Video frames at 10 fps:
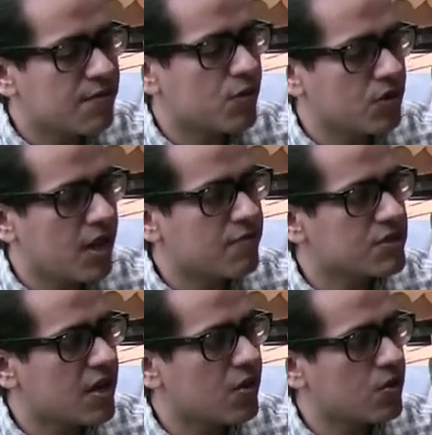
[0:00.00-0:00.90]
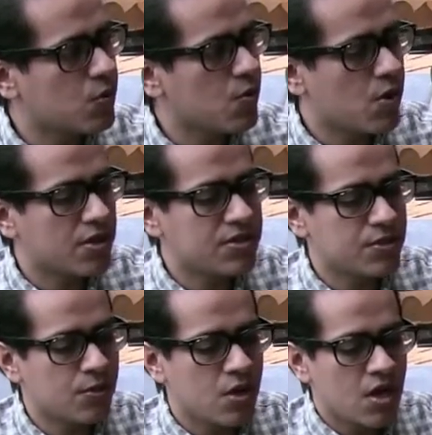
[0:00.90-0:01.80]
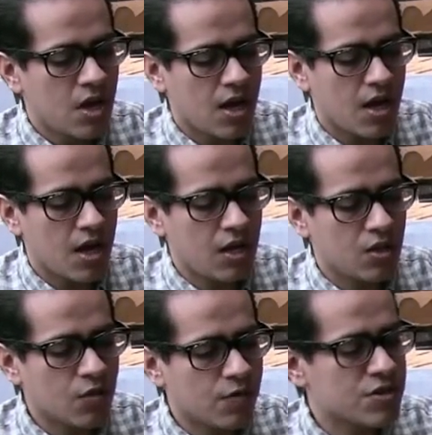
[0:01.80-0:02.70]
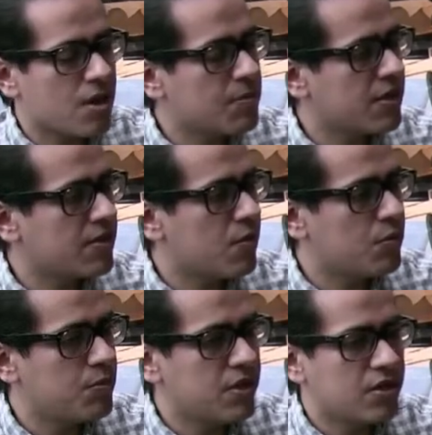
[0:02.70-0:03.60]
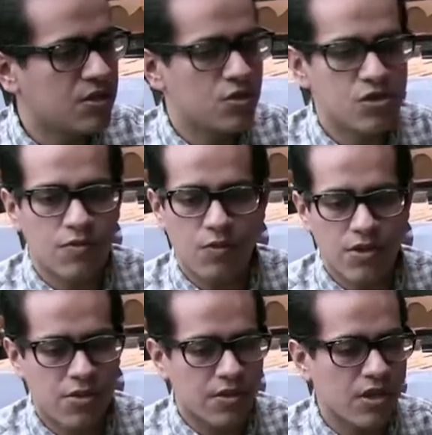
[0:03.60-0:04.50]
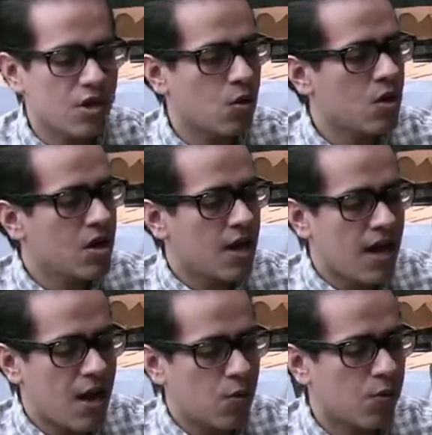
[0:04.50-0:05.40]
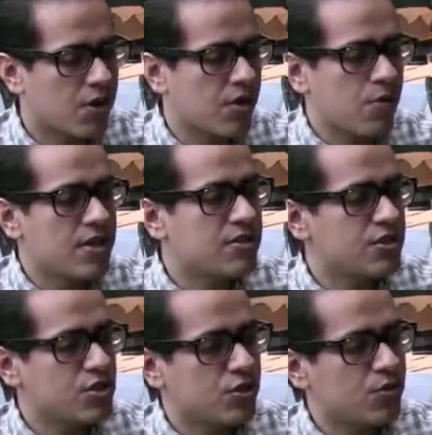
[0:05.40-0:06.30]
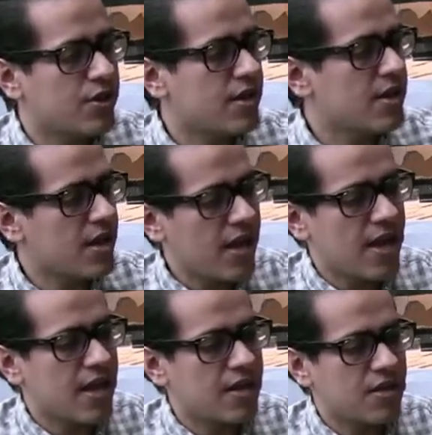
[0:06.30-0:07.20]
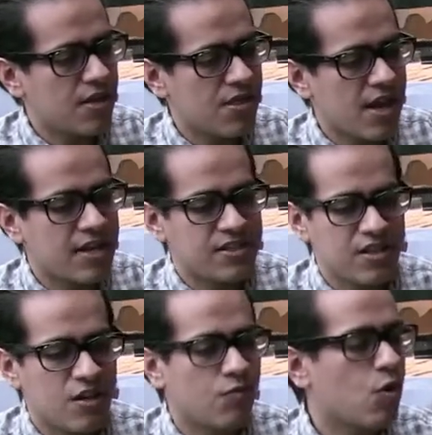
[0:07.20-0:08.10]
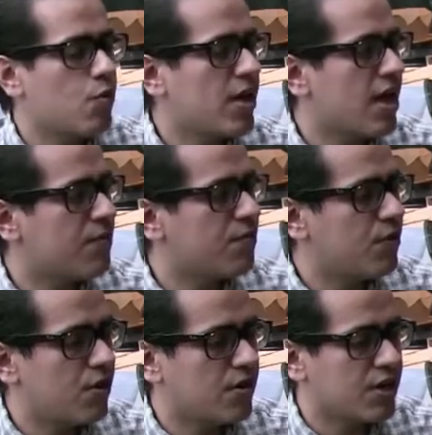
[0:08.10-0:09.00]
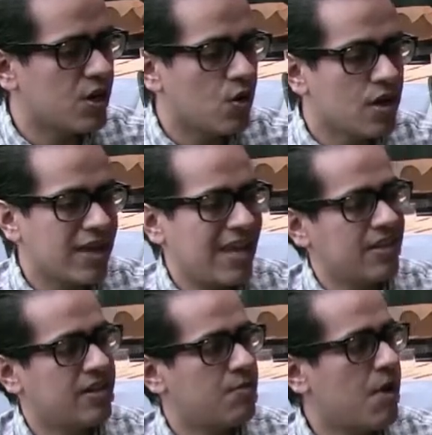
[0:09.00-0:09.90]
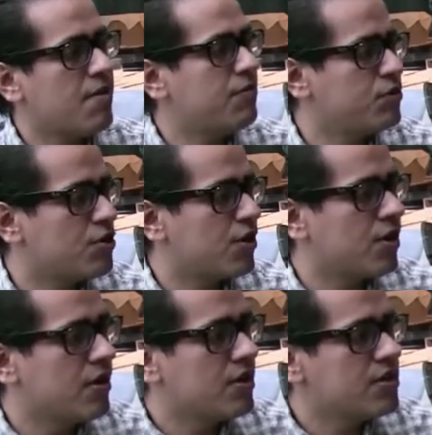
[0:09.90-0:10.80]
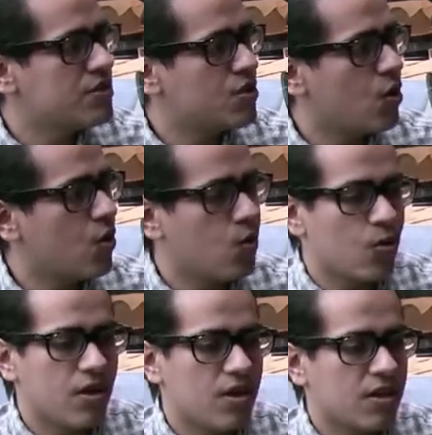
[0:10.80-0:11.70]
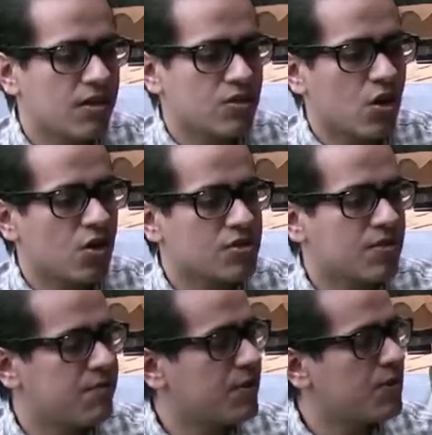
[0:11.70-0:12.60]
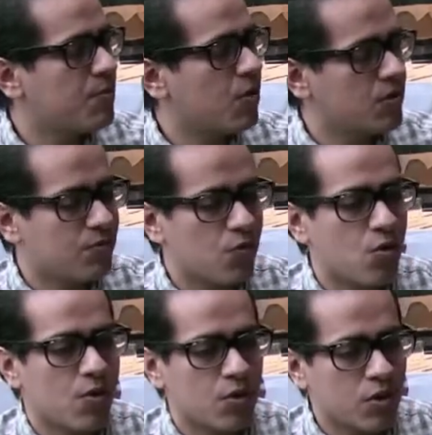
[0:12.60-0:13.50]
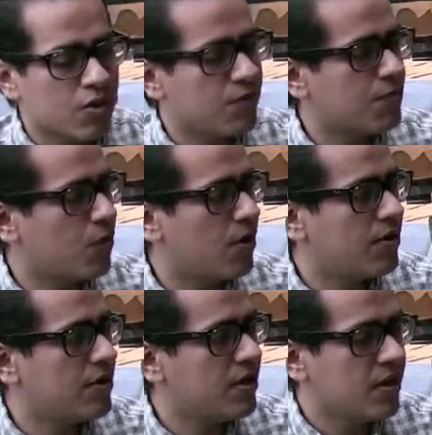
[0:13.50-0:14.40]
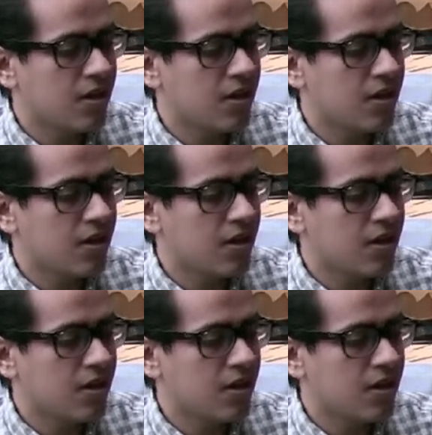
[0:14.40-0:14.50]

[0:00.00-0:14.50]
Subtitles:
difficult lifestyle, and we wanted to look for something that would be conducive with, how we were going to raise the children and the idea of what we had for, Caitlin and my future. So Charleston fit the mold of what we were looking for, and